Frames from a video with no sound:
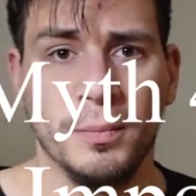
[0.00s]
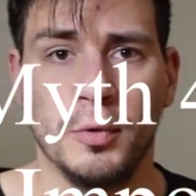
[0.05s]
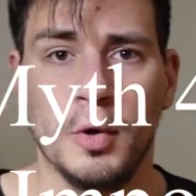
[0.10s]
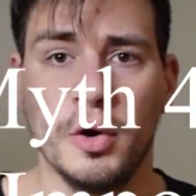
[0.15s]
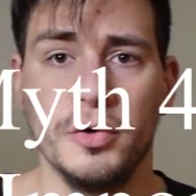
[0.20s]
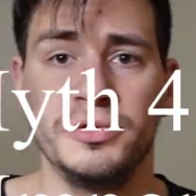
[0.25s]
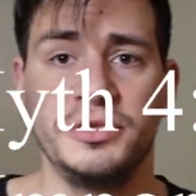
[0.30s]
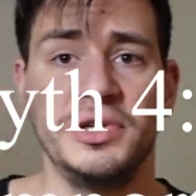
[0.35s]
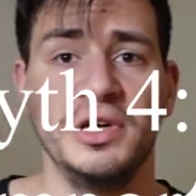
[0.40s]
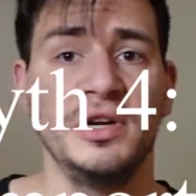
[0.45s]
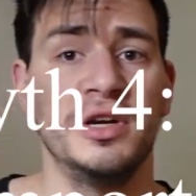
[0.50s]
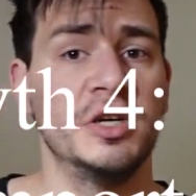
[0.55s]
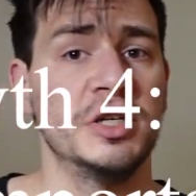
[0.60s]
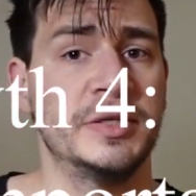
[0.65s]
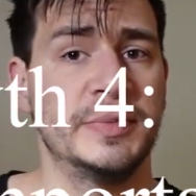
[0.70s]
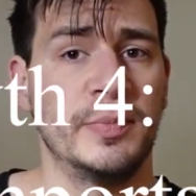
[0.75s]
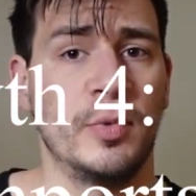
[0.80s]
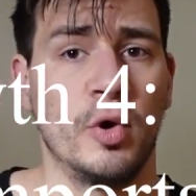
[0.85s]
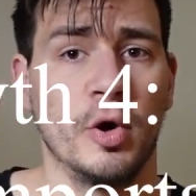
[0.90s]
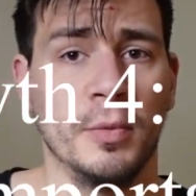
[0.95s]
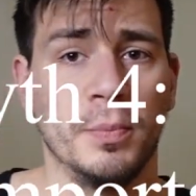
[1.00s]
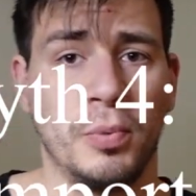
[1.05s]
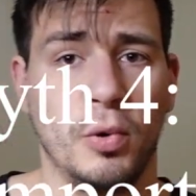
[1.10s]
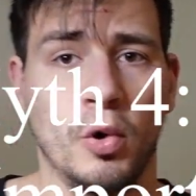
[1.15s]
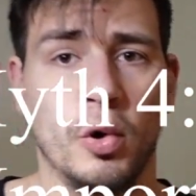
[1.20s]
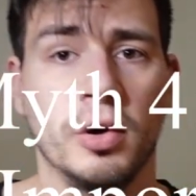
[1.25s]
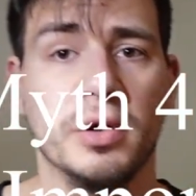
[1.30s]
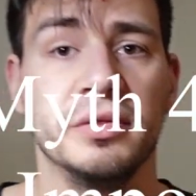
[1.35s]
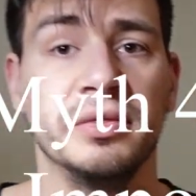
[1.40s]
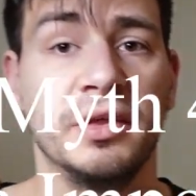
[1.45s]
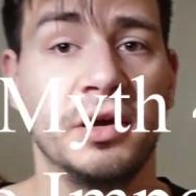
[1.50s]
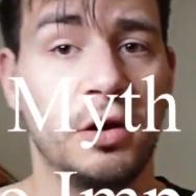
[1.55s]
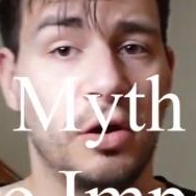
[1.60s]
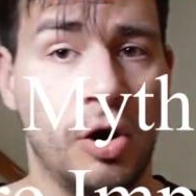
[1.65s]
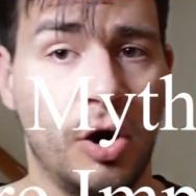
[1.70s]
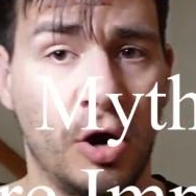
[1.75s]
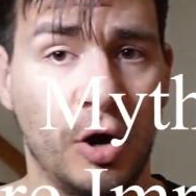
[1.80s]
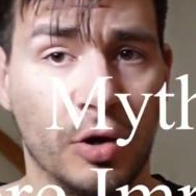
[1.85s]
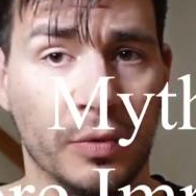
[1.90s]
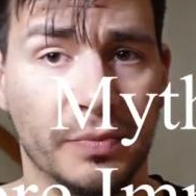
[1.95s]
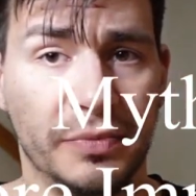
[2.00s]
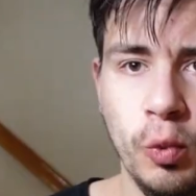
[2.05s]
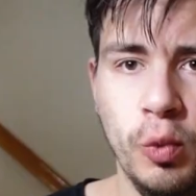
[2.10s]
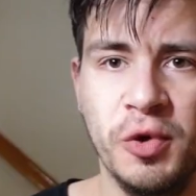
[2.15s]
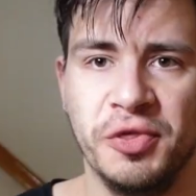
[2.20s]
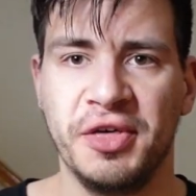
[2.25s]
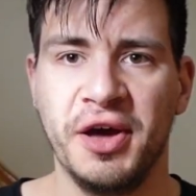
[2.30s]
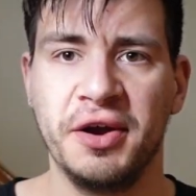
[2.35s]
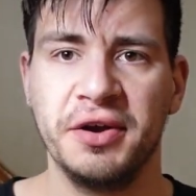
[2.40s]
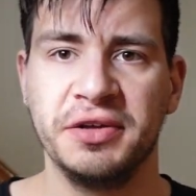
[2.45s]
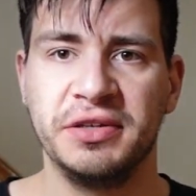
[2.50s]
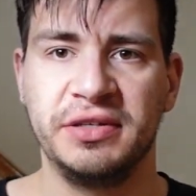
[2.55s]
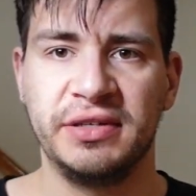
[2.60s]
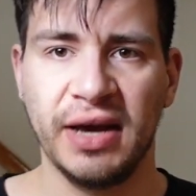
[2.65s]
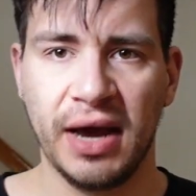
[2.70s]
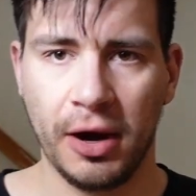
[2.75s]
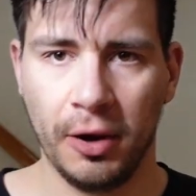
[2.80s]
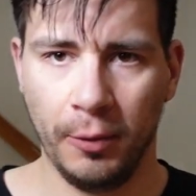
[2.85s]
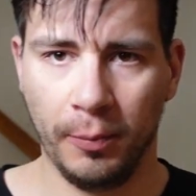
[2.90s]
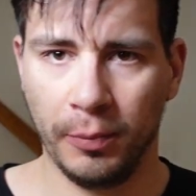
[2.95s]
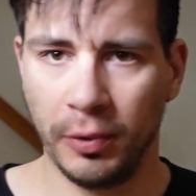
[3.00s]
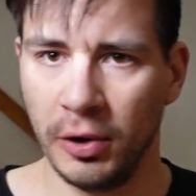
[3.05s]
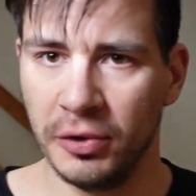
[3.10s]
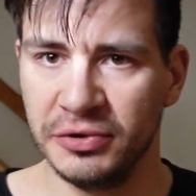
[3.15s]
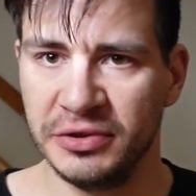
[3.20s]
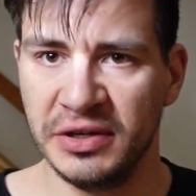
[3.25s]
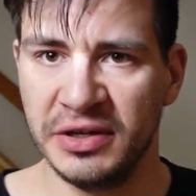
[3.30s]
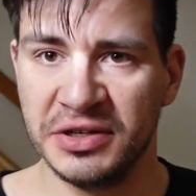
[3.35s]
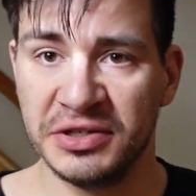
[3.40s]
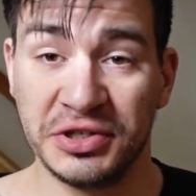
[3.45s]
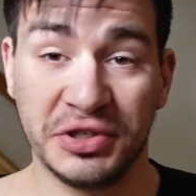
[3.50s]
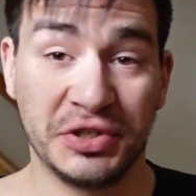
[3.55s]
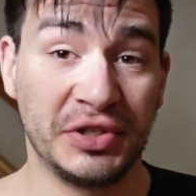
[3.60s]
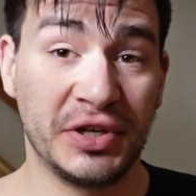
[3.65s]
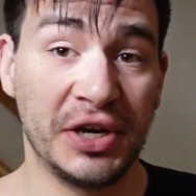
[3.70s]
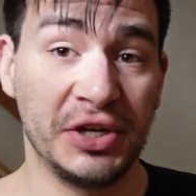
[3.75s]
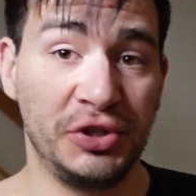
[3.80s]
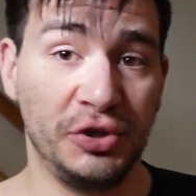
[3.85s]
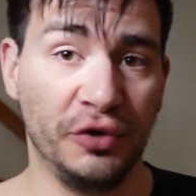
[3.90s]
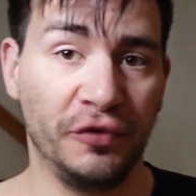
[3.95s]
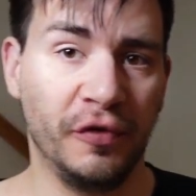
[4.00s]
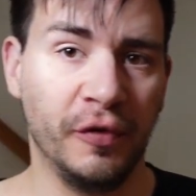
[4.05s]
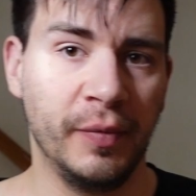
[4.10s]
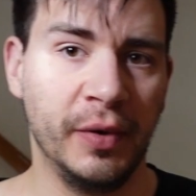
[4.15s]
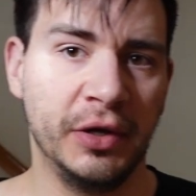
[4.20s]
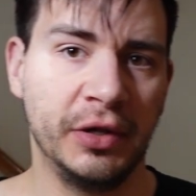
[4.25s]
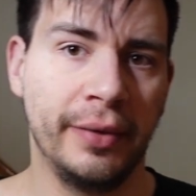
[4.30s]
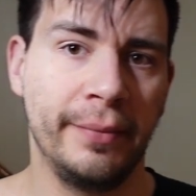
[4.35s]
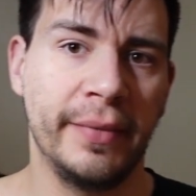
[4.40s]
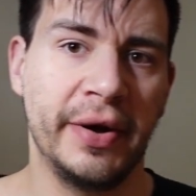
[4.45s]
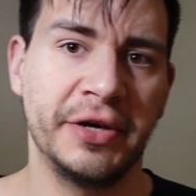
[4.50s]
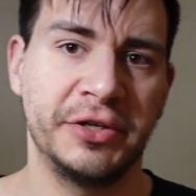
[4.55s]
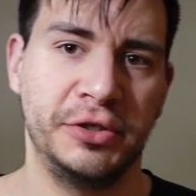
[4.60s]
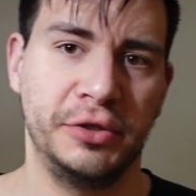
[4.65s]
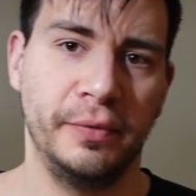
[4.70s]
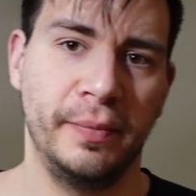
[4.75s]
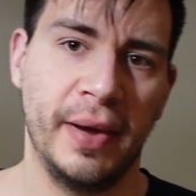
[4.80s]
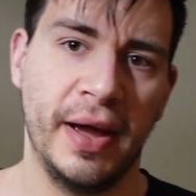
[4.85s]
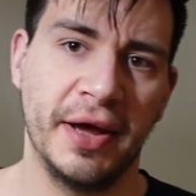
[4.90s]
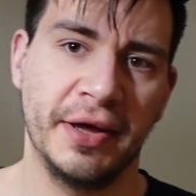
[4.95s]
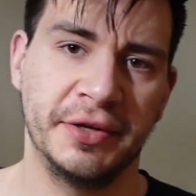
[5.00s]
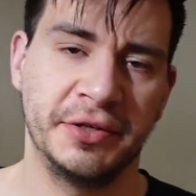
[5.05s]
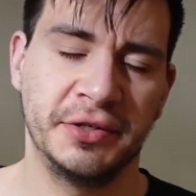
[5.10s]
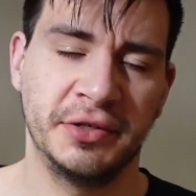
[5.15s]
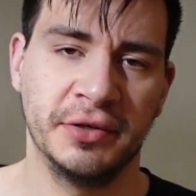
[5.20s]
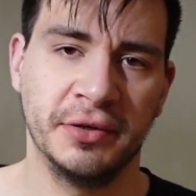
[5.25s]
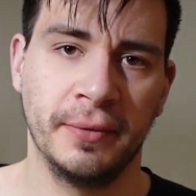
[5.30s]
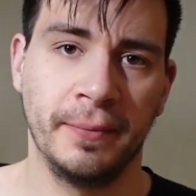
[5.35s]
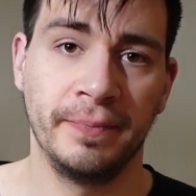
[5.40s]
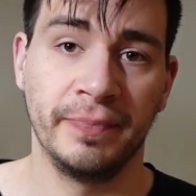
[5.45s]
protein is more important than carbs. Without a doubt, protein is essential for building muscle mass.